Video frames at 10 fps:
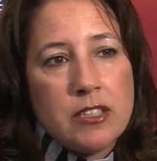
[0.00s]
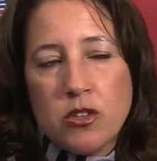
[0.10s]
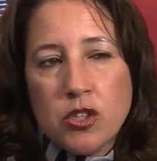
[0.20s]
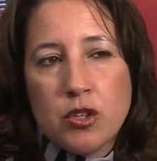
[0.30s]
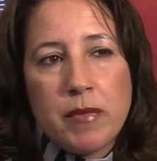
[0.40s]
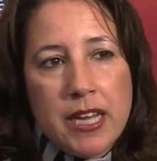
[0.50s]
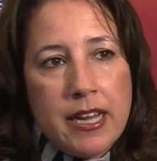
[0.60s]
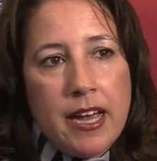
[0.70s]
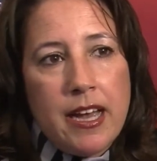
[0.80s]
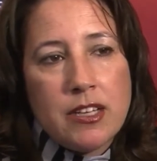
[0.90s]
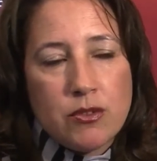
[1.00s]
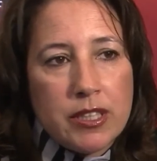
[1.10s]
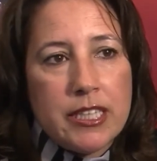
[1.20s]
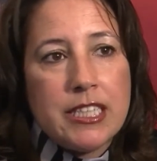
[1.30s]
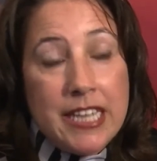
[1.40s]
and social media has
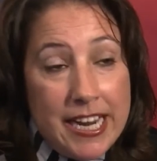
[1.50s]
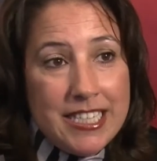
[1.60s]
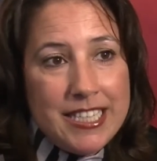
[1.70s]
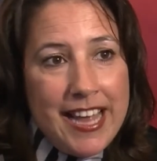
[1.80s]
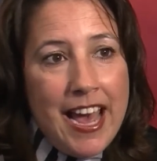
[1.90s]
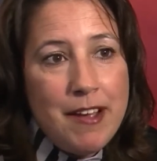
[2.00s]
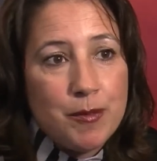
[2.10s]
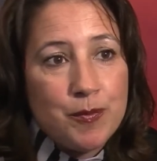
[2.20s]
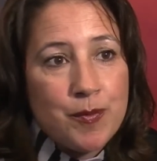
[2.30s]
really changed that.